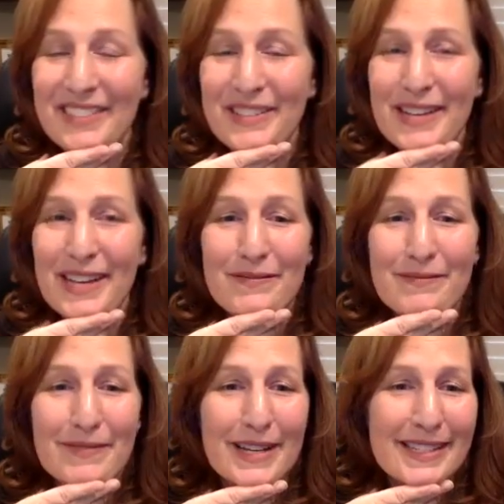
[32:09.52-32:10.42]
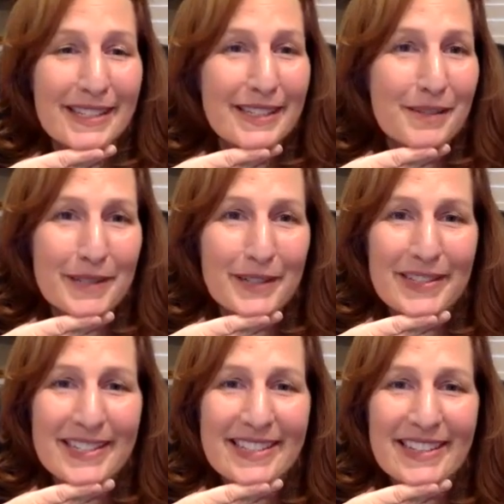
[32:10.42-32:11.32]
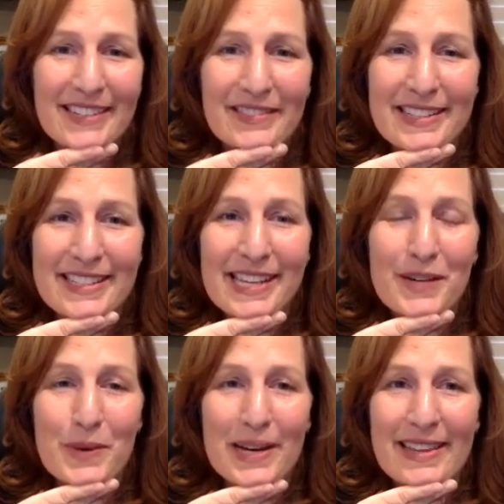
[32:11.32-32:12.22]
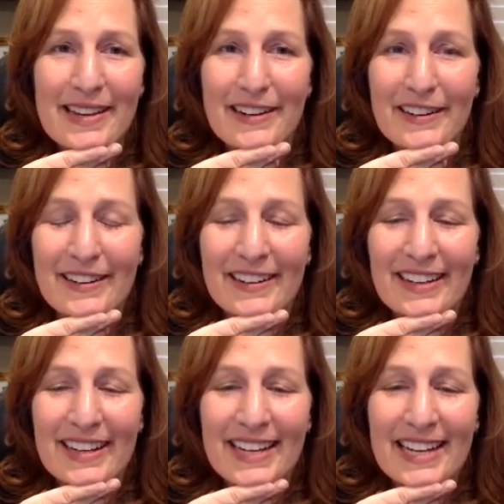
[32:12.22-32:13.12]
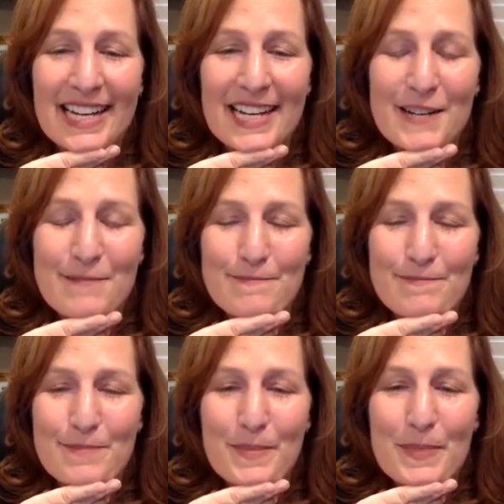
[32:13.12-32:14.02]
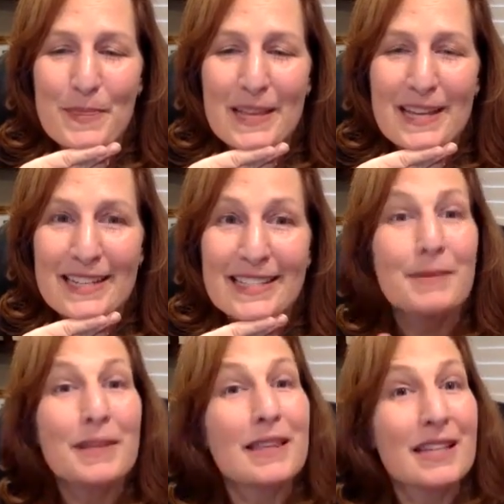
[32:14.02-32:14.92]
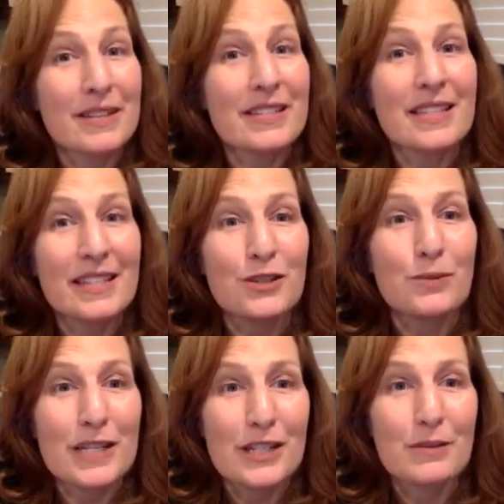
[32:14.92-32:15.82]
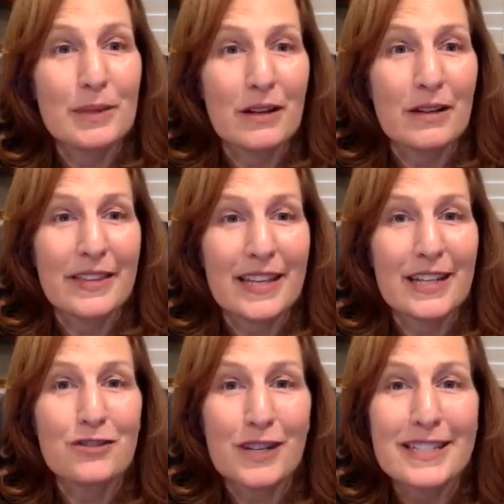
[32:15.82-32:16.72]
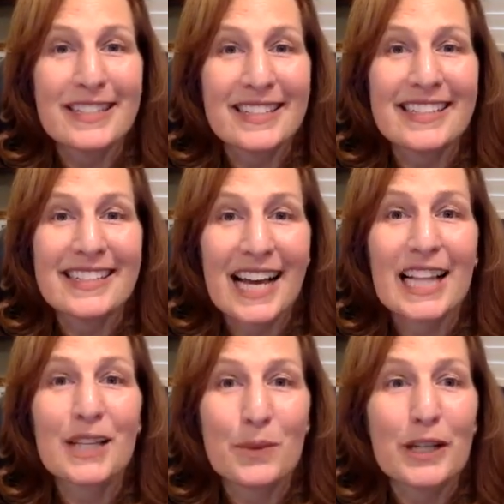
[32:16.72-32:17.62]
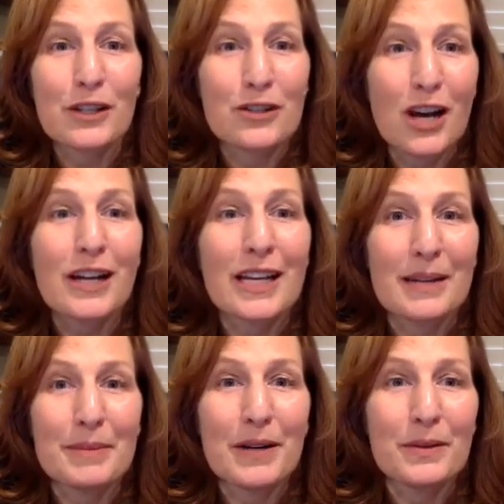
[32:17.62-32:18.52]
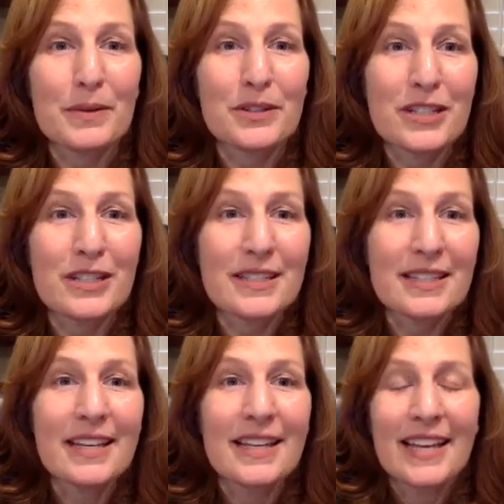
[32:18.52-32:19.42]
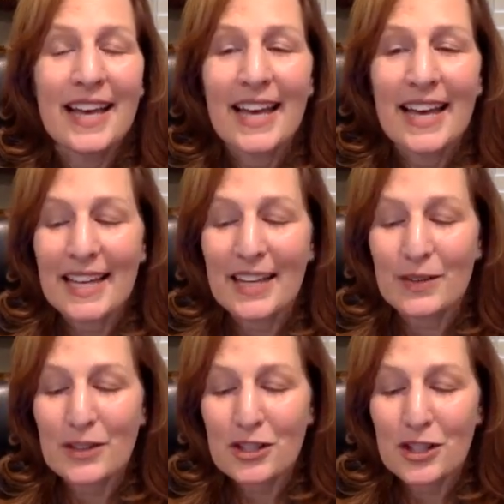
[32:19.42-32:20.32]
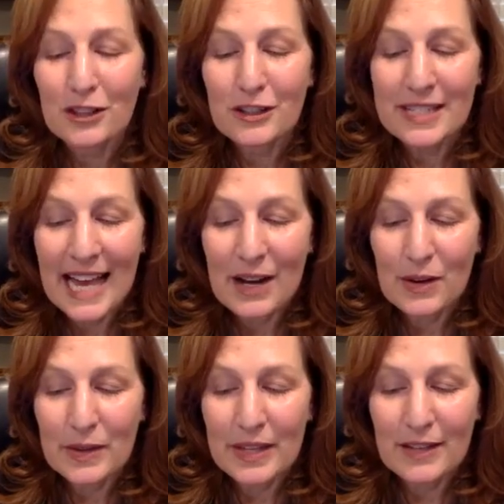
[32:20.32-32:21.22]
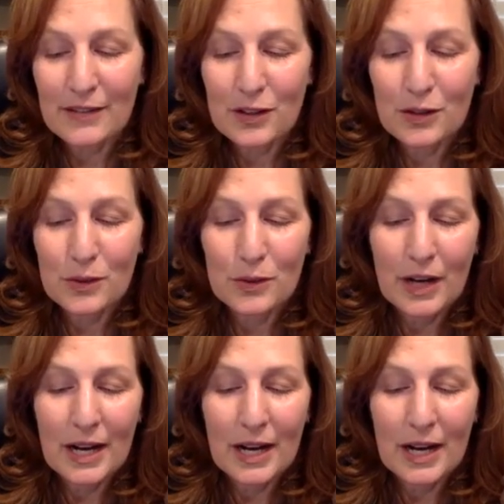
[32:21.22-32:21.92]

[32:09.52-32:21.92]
David, you gave us a little bit of a segue there to something that is in this rescue bill that addresses exactly what you're talking about, which is, it turns out that if you